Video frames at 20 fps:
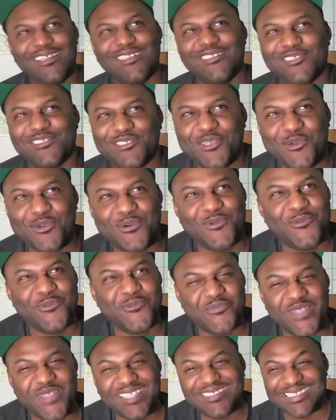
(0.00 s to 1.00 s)
So
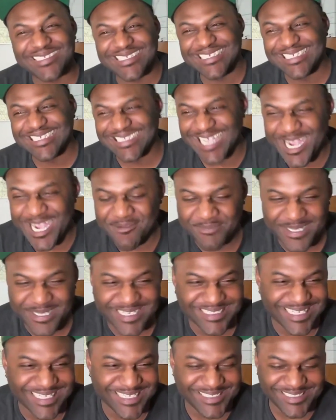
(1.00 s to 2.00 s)
that's a good
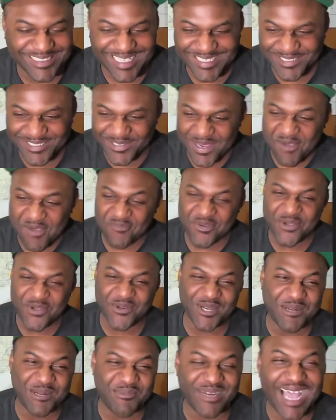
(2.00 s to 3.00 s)
timeline that you have
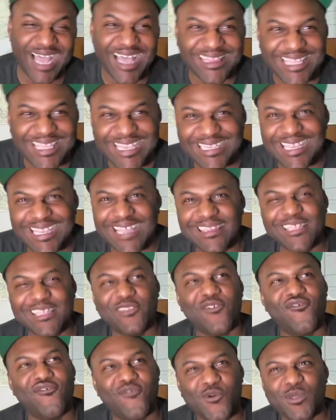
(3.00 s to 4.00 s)
noted. But I think
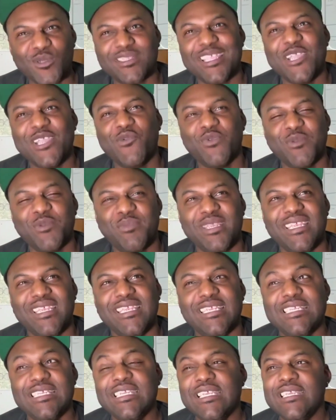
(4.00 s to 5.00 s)
the fourth thing would
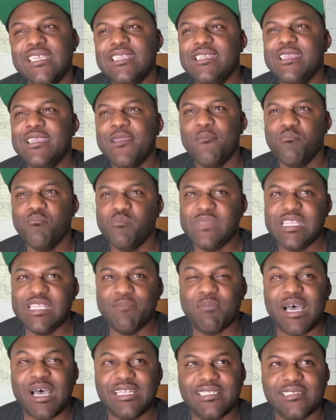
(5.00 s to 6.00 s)
be
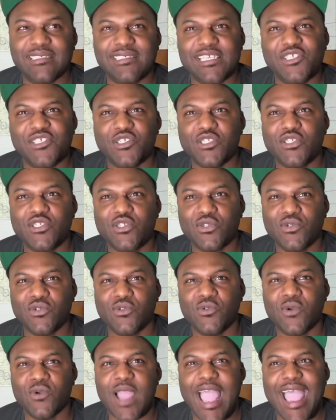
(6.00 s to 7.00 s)
my decision
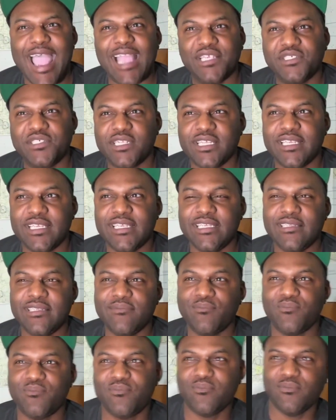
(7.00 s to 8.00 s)
to actually
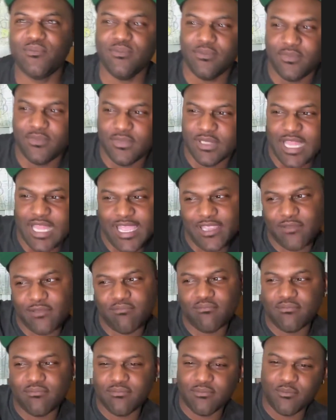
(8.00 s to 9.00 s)
like
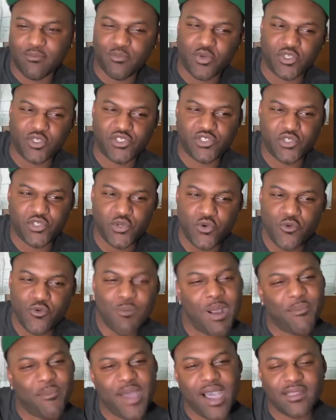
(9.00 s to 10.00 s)
pursue
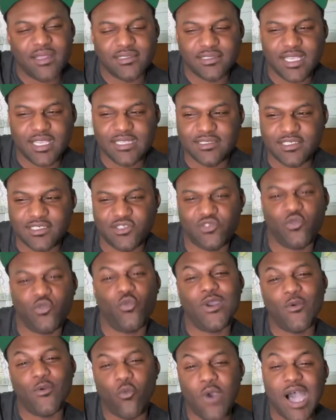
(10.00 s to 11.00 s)
my pilot's license
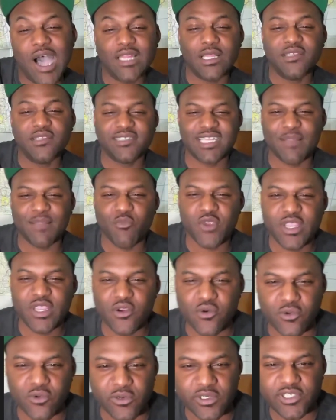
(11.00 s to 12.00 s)
while I was in the Marine
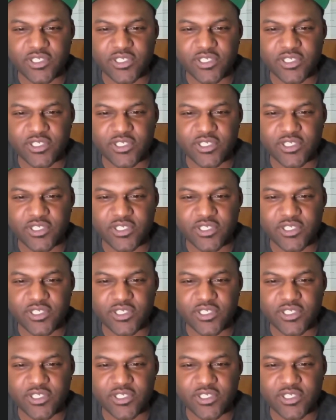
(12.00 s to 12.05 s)
Corps.